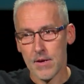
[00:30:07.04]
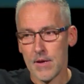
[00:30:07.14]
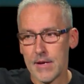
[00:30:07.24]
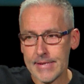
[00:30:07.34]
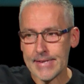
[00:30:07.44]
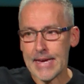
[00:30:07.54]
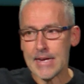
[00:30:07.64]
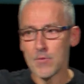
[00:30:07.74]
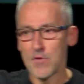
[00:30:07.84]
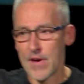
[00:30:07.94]
God.
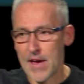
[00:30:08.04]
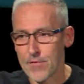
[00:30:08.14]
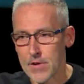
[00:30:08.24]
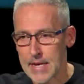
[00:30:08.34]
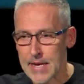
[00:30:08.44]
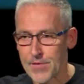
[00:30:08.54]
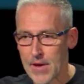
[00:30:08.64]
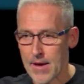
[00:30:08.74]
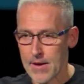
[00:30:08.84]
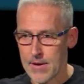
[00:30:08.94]
Kingdom of heaven is
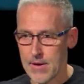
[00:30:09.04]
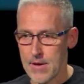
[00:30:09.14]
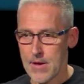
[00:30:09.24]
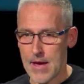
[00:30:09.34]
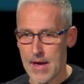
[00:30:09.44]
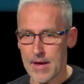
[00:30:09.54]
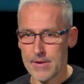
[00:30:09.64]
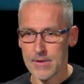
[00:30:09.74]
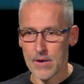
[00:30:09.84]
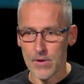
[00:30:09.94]
at
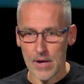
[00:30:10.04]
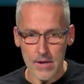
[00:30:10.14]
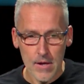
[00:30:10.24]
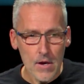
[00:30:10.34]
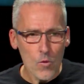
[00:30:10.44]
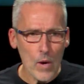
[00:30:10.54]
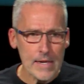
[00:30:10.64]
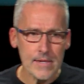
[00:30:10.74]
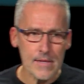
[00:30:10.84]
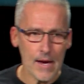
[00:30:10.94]
hand, okay?
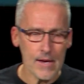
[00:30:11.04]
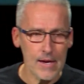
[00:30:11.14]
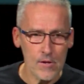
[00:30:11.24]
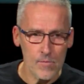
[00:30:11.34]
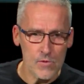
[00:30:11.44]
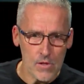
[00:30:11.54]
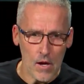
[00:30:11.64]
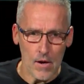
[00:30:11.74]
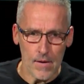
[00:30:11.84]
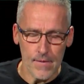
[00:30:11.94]
When did that kingdom
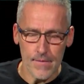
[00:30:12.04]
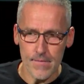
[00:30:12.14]
start?